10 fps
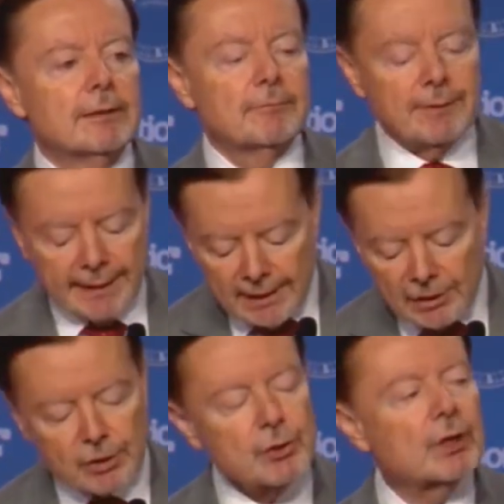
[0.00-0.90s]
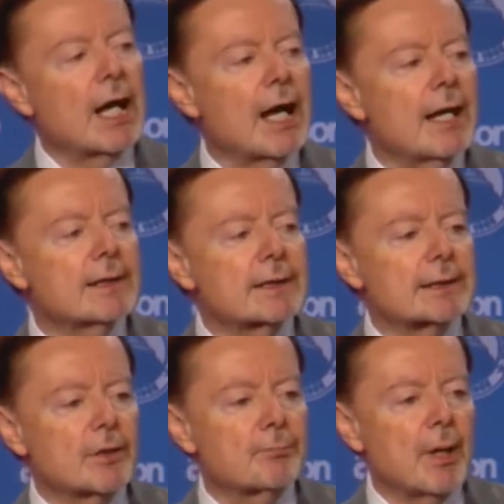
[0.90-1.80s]
But these 2
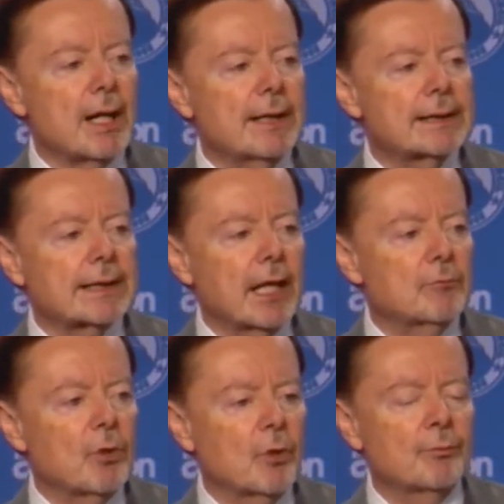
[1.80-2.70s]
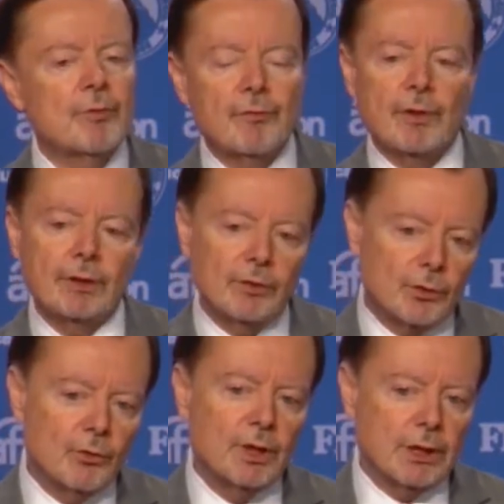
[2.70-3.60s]
guys, their bodies came home to very
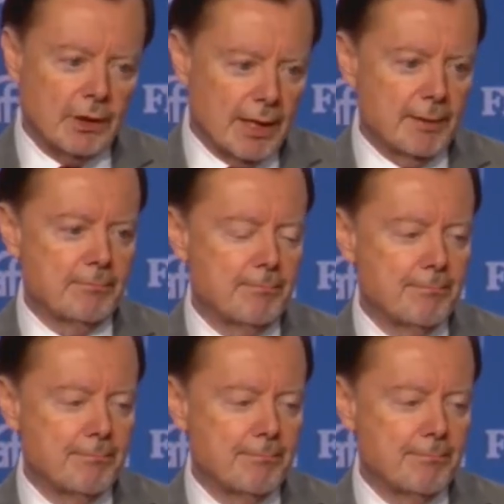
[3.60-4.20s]
little acclaim.